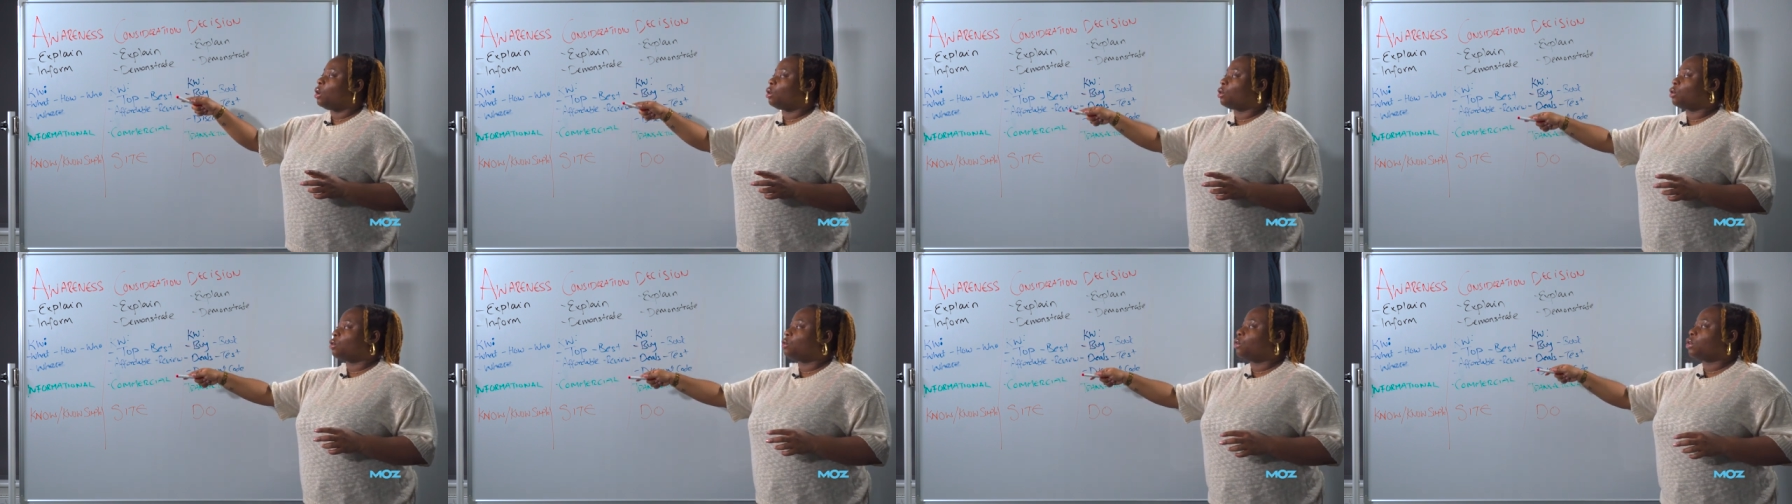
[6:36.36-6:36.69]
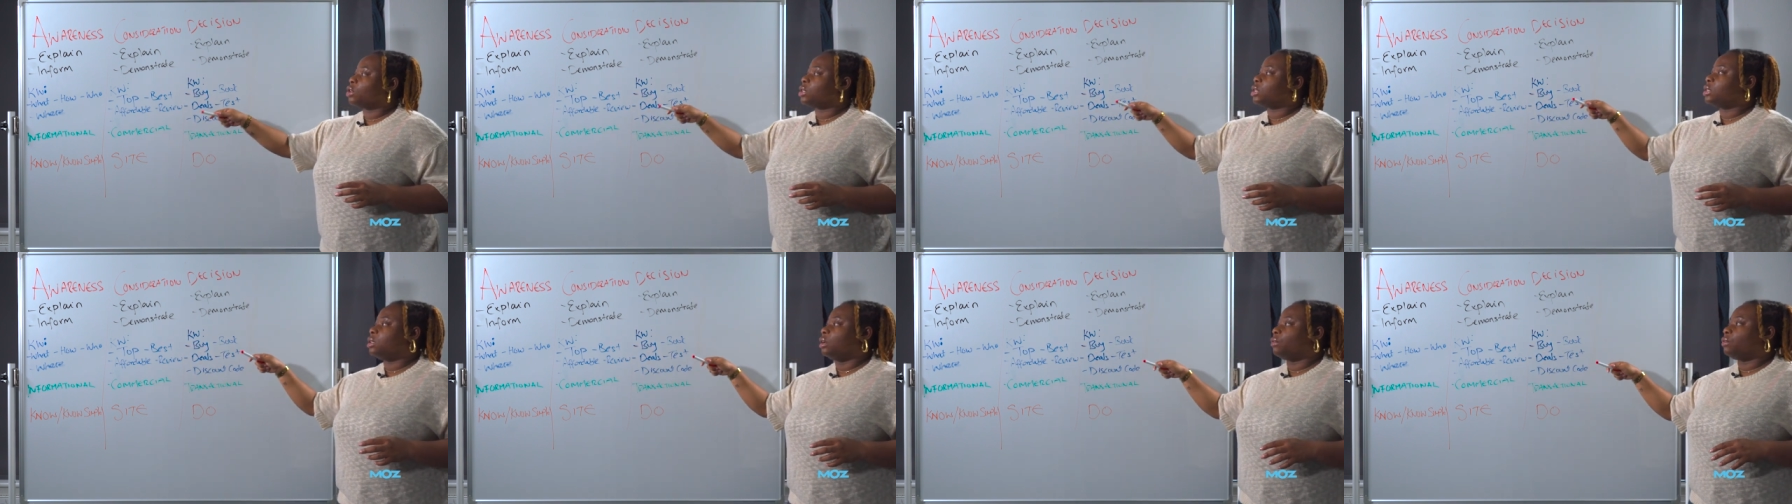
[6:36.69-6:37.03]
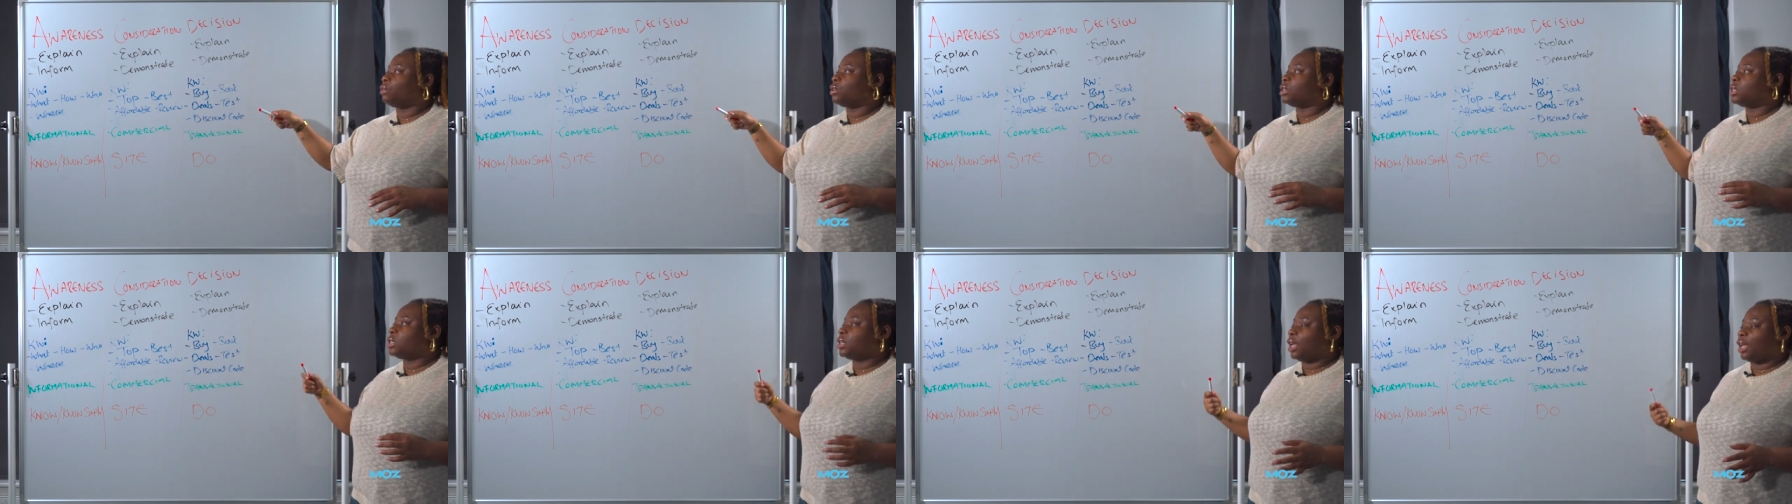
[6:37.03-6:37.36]
across
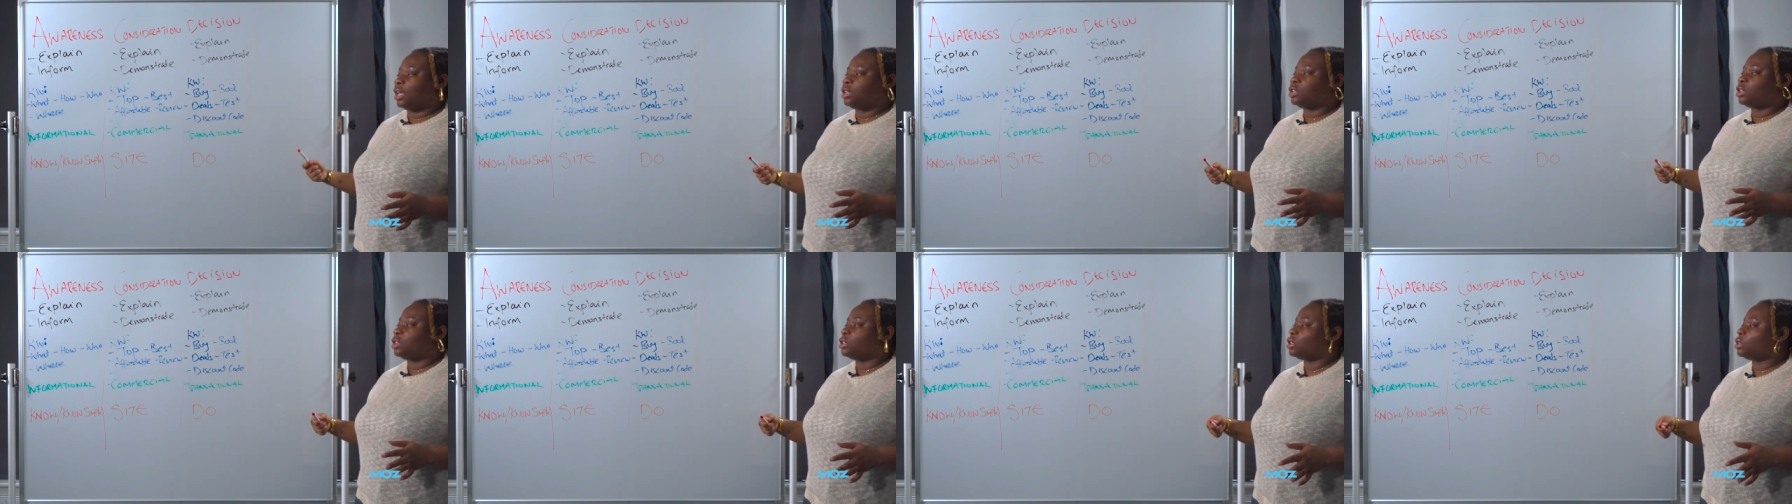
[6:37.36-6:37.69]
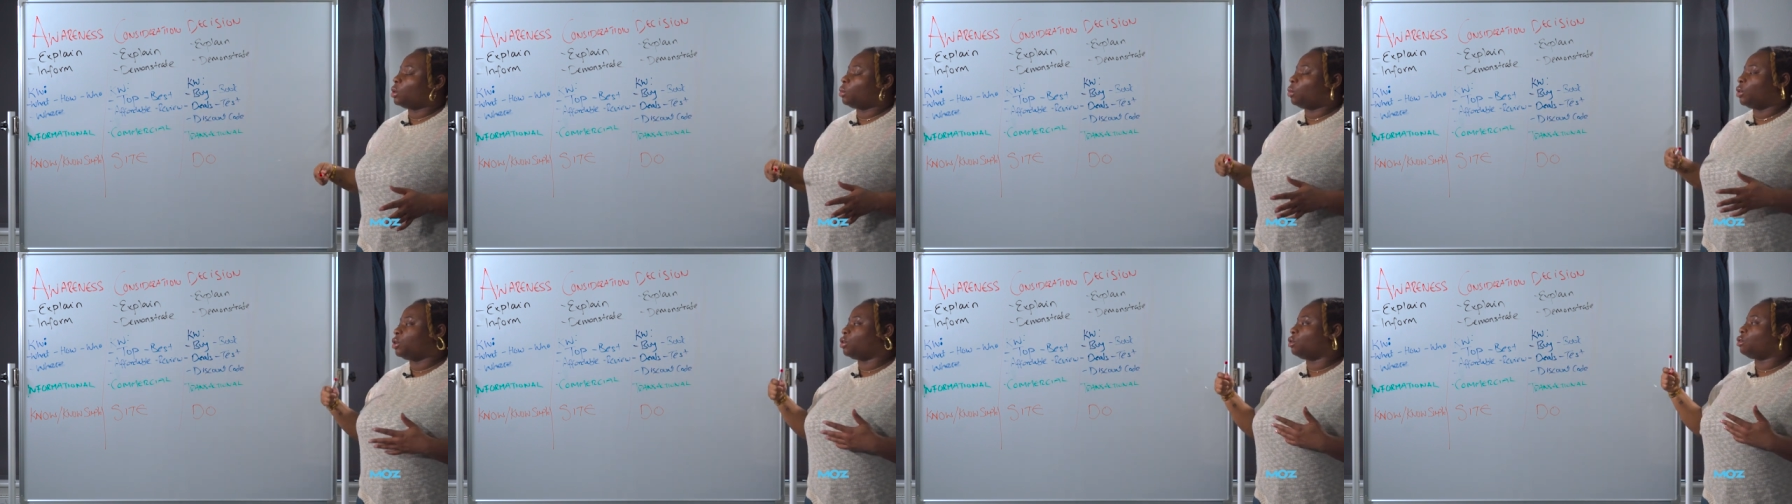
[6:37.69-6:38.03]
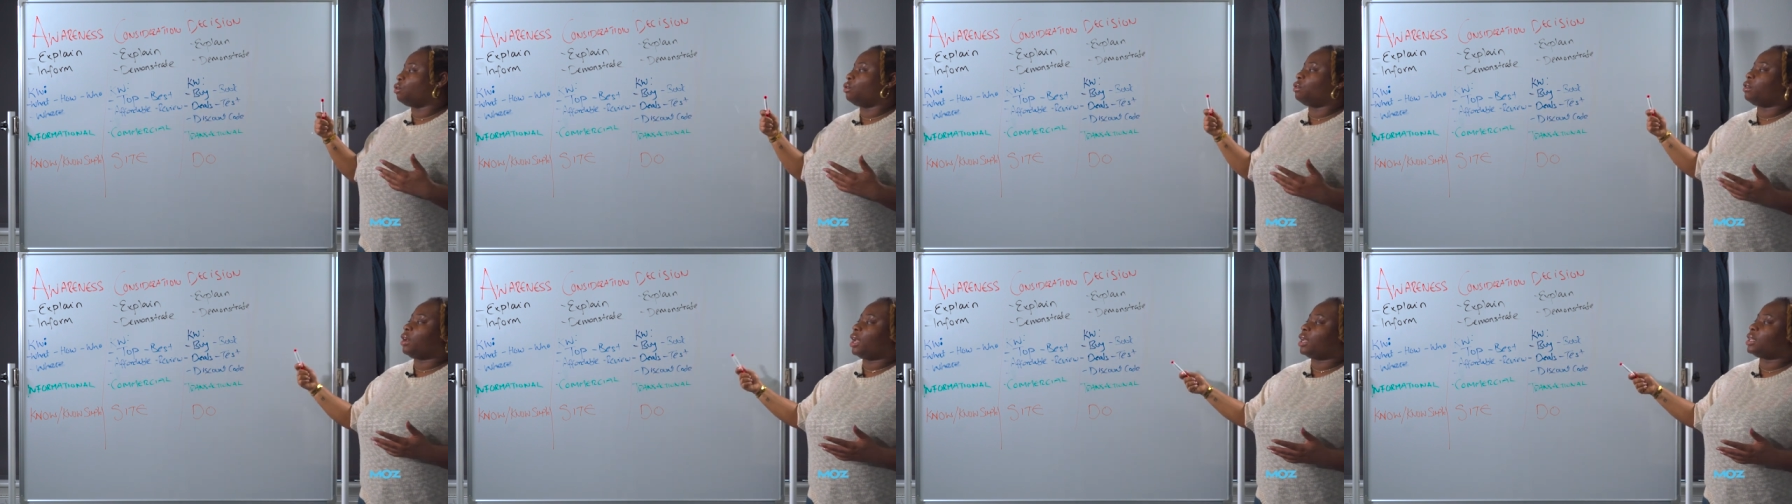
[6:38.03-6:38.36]
different stages. So when you're
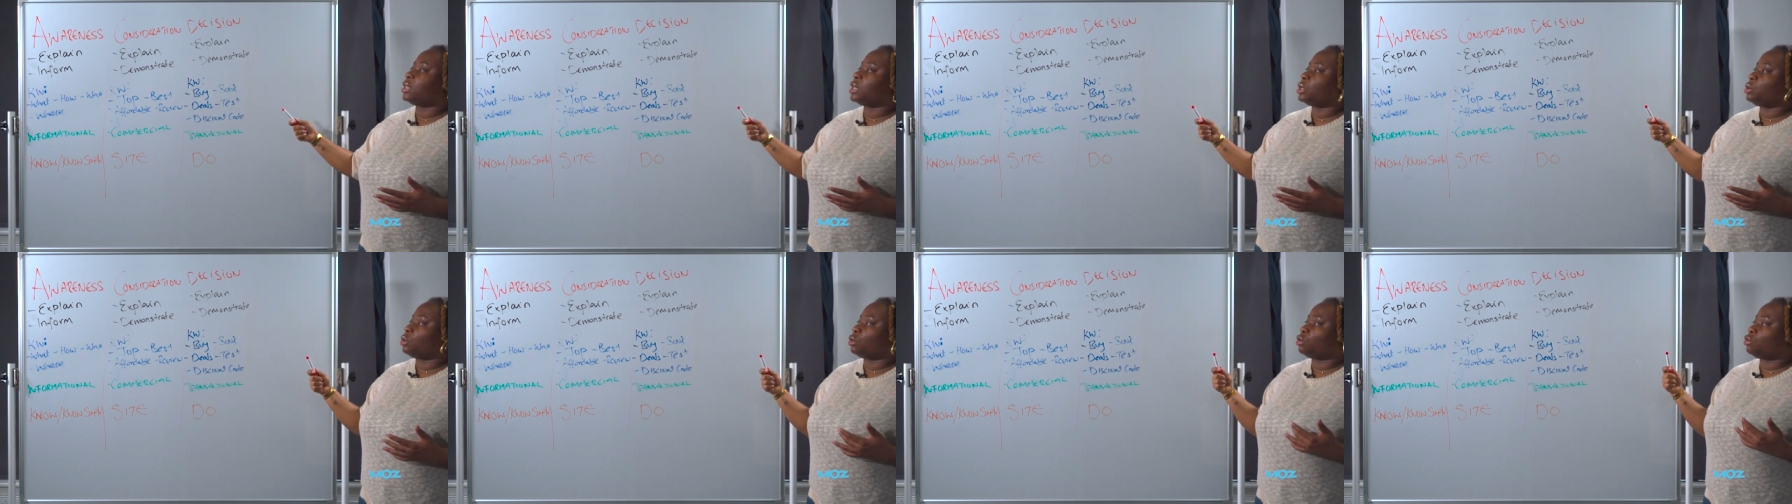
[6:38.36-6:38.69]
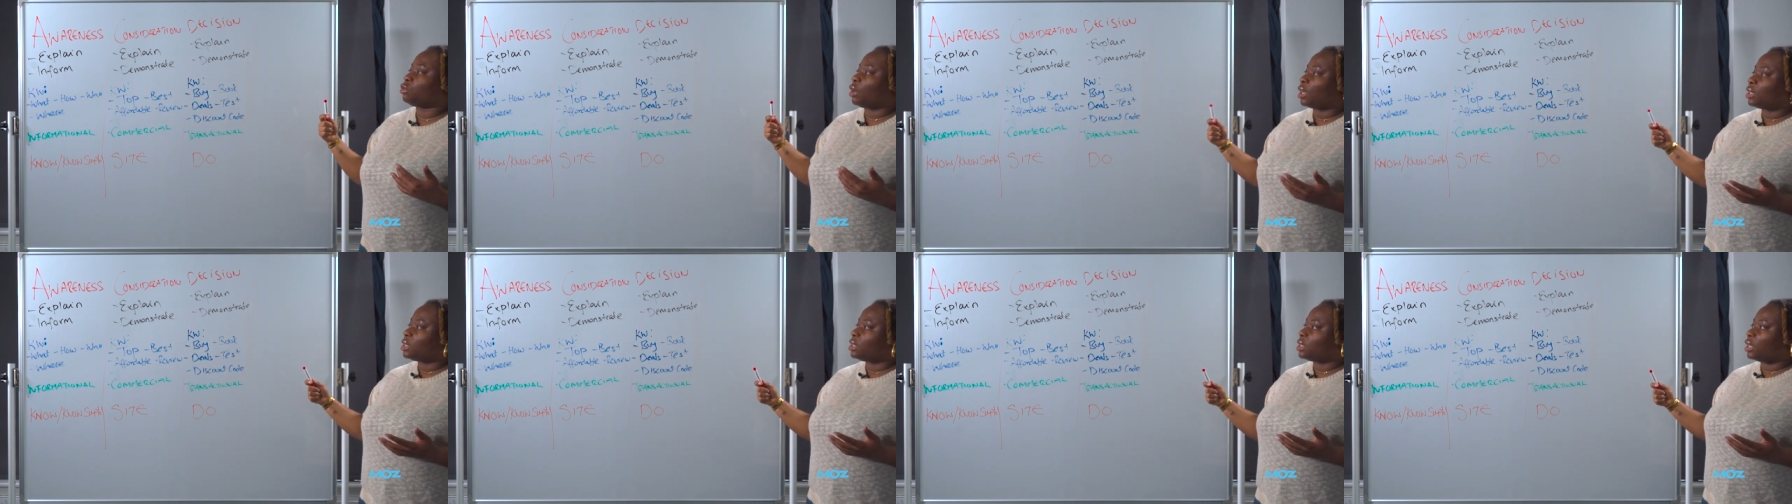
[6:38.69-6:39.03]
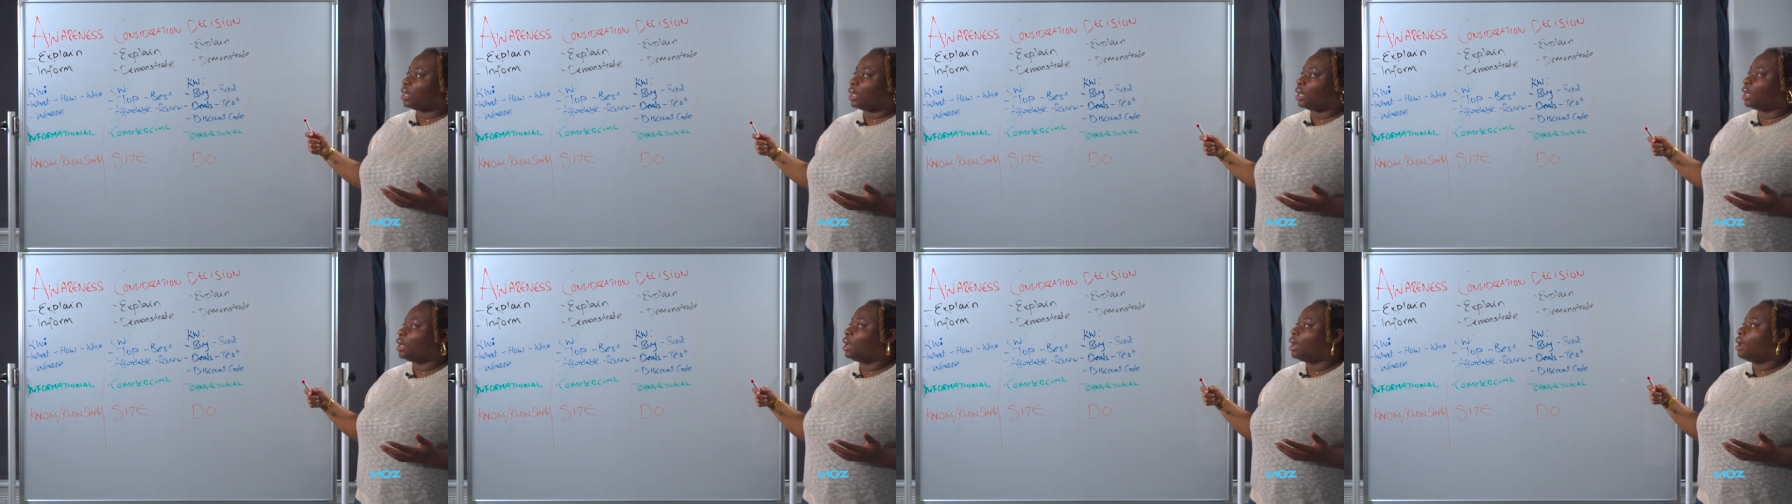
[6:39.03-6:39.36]
creating your
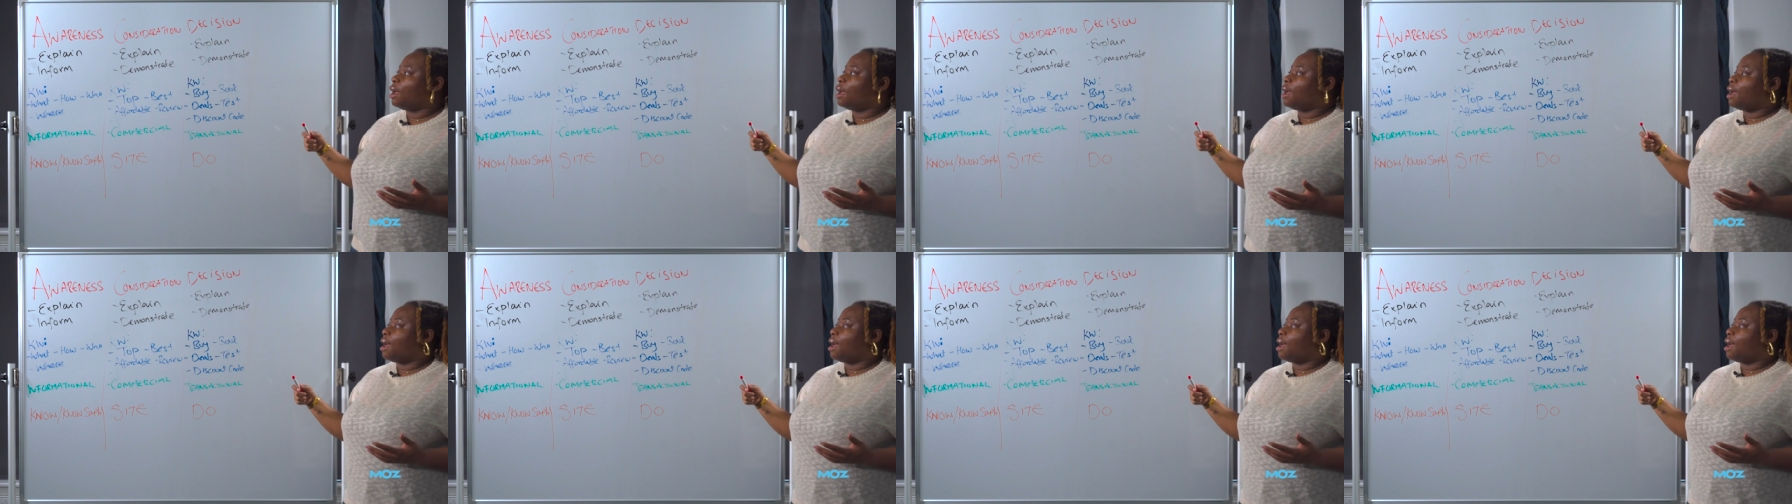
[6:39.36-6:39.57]
strategy,